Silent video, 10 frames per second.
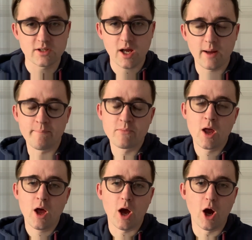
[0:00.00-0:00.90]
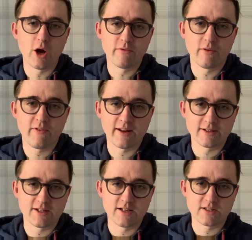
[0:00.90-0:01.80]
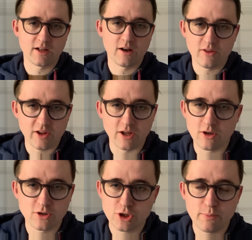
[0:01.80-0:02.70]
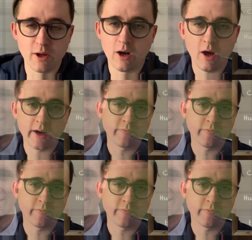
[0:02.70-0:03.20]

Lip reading: come over fences, and I think you can just put a line